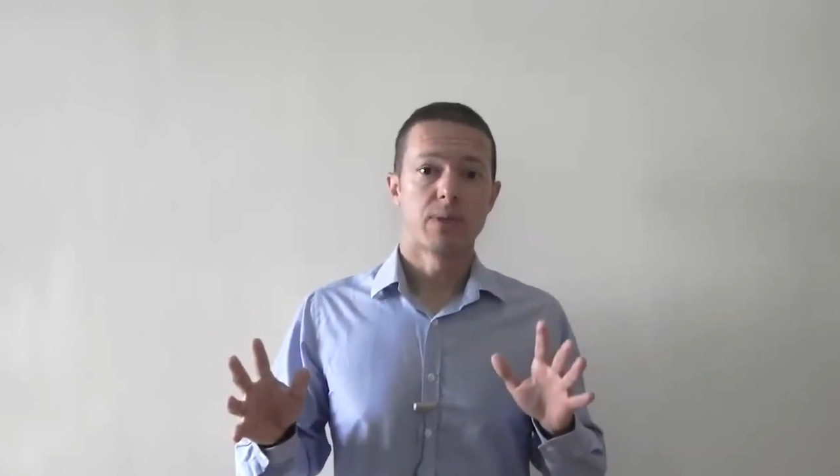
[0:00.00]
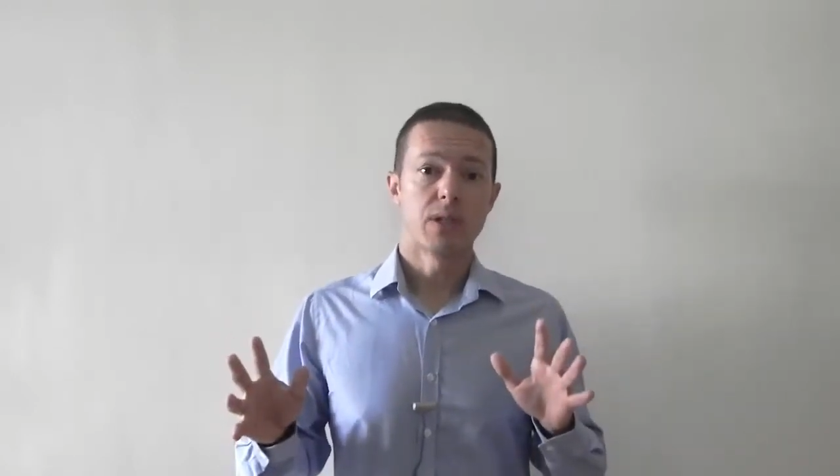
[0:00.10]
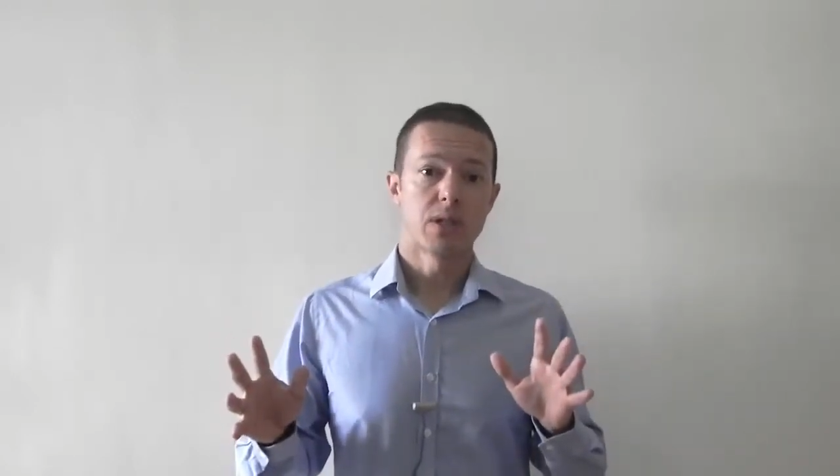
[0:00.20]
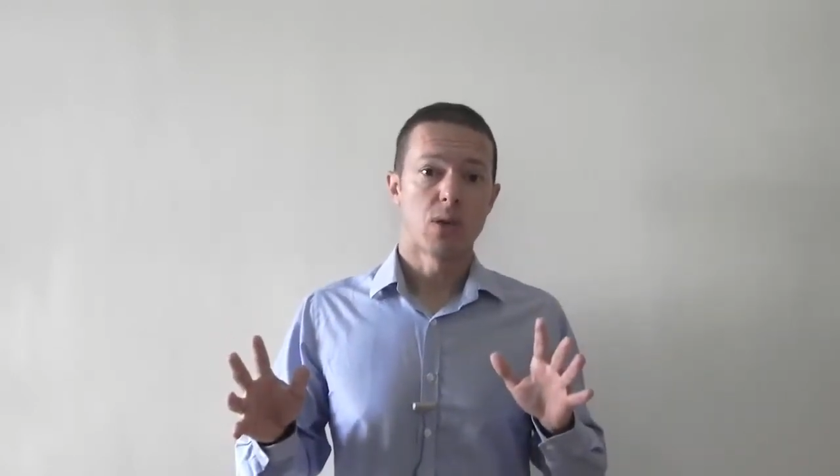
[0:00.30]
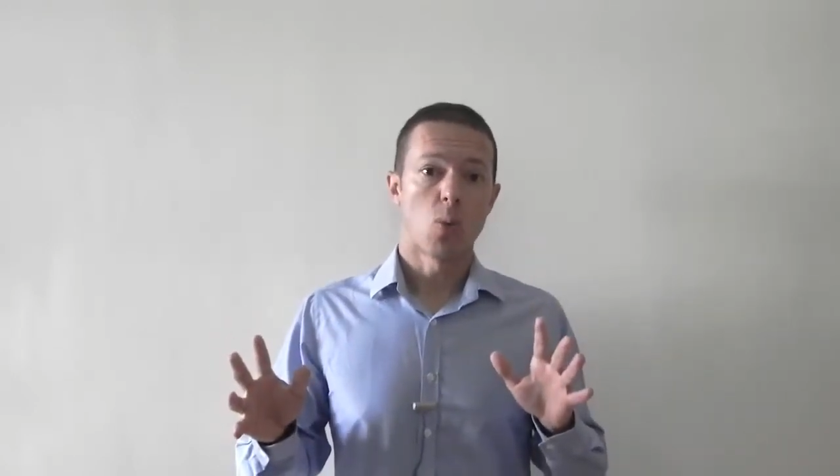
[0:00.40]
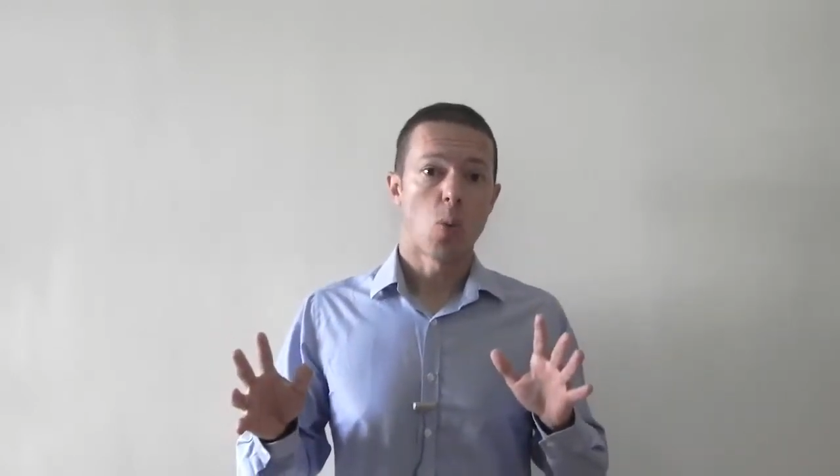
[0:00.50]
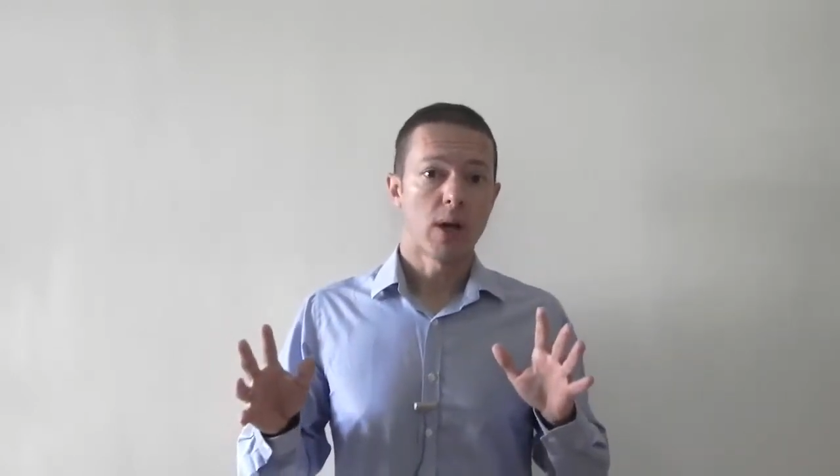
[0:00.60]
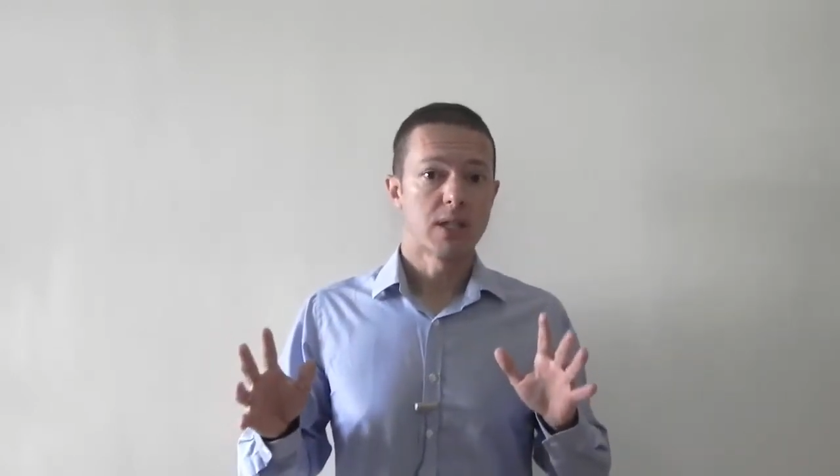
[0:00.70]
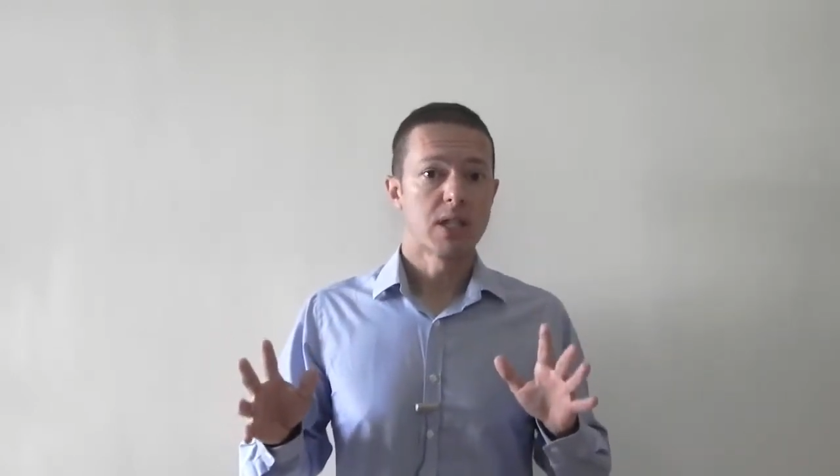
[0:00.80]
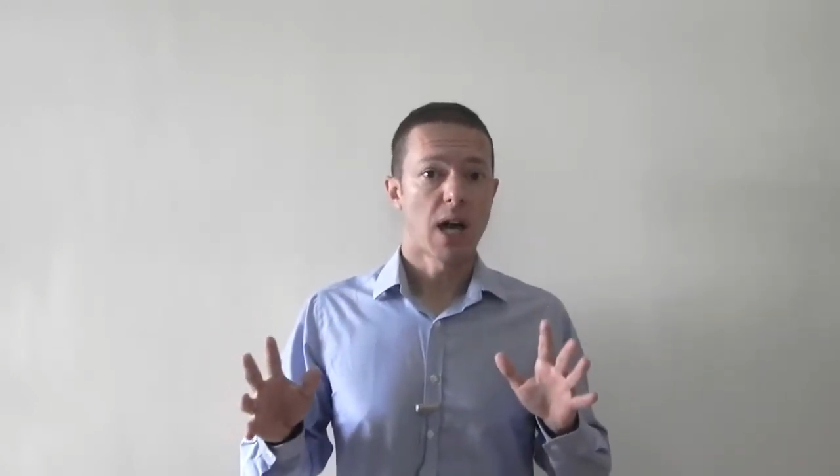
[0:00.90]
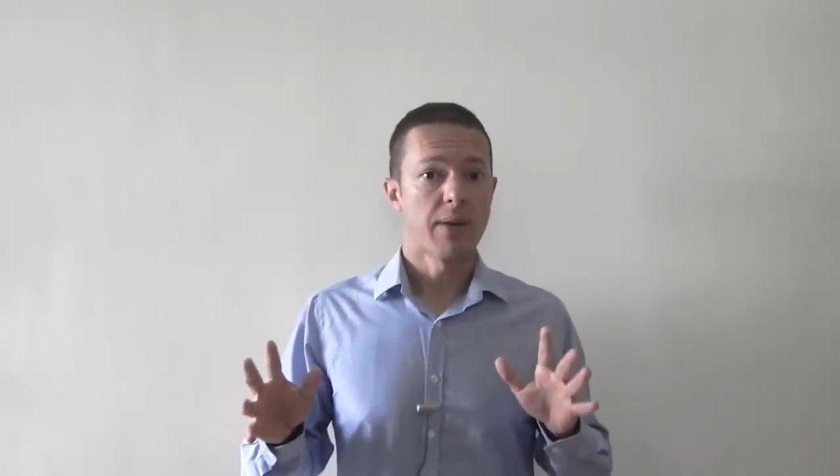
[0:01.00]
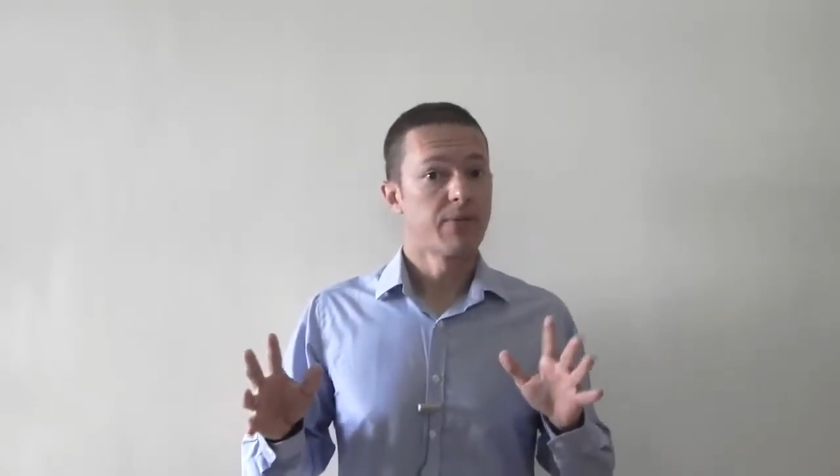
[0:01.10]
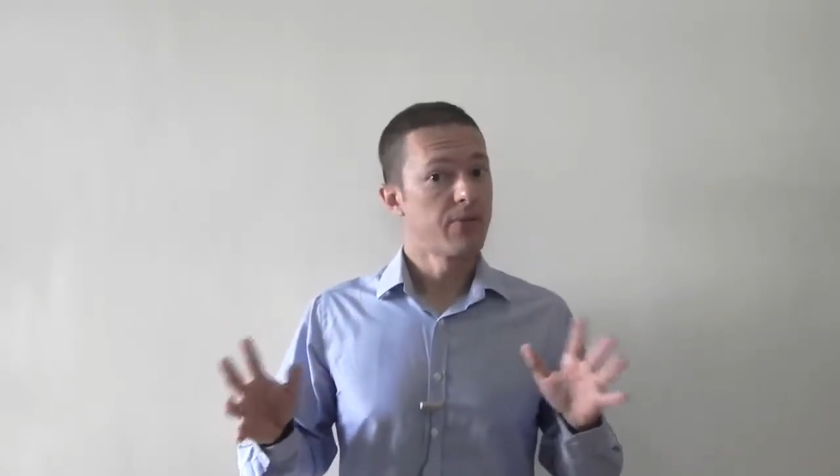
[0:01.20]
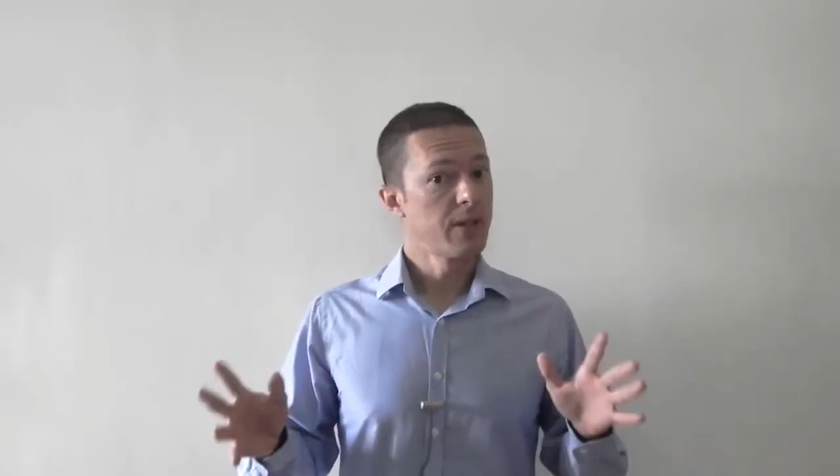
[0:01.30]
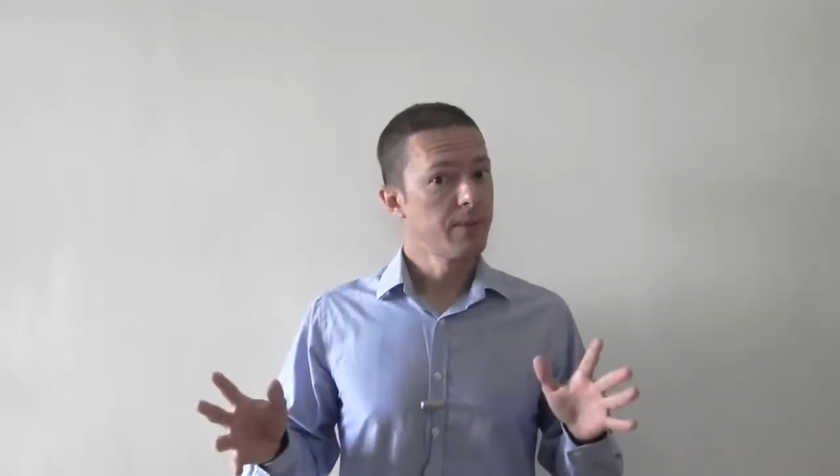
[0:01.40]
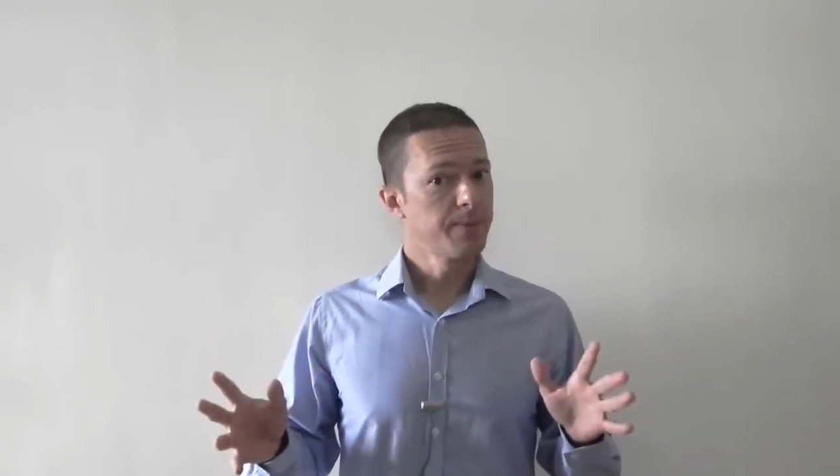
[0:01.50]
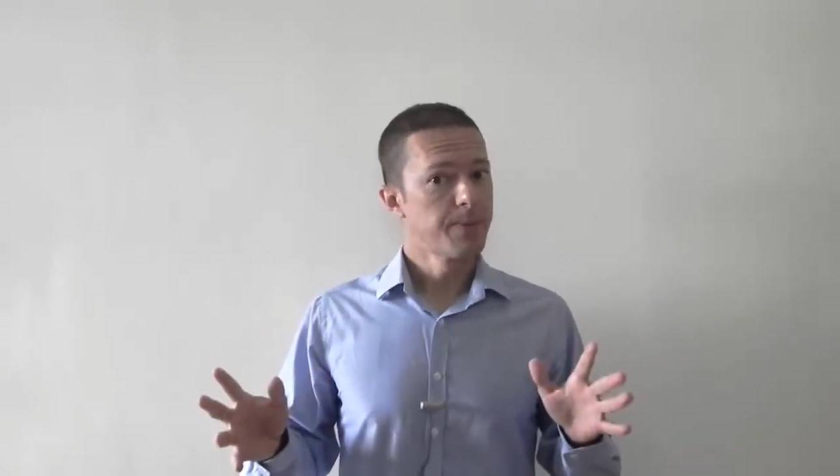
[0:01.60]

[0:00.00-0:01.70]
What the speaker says: is a one-time fee,